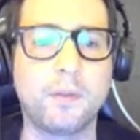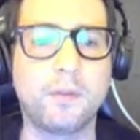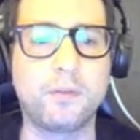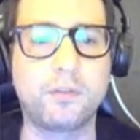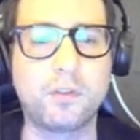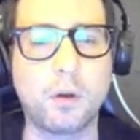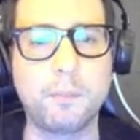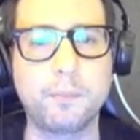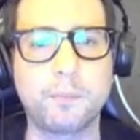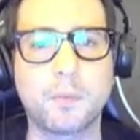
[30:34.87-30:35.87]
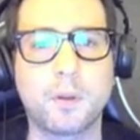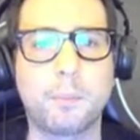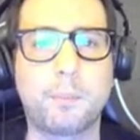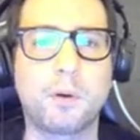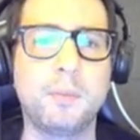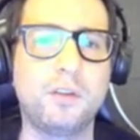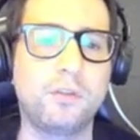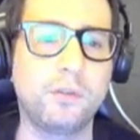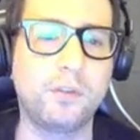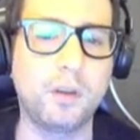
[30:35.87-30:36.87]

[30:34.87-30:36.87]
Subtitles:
some permissions